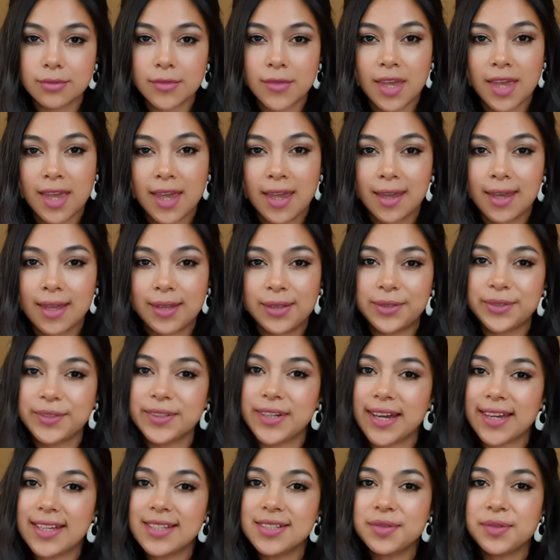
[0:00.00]
well. Hello
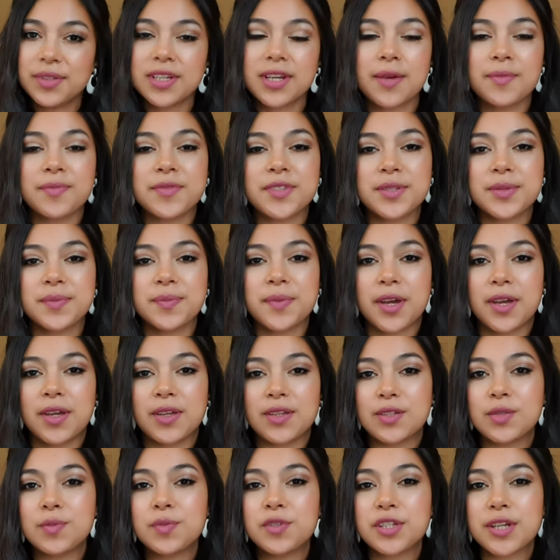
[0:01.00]
guys, welcome to my
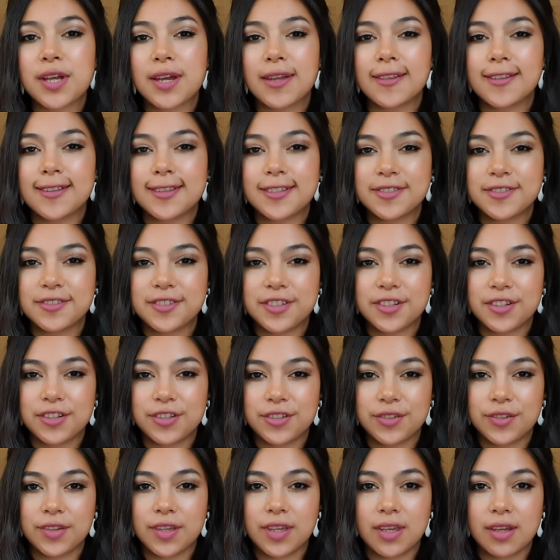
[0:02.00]
YouTube channel if you're
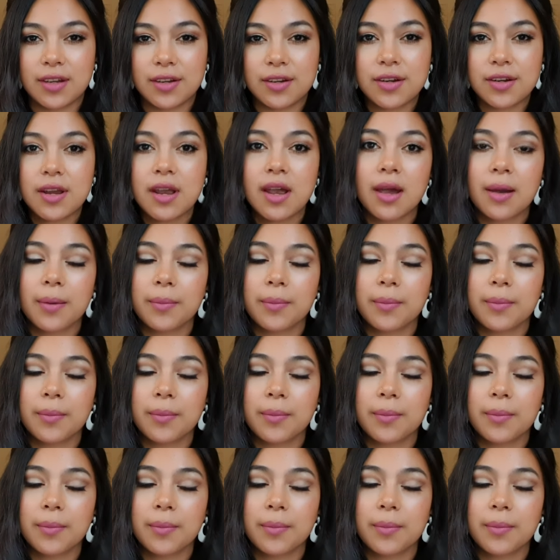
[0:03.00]
new here.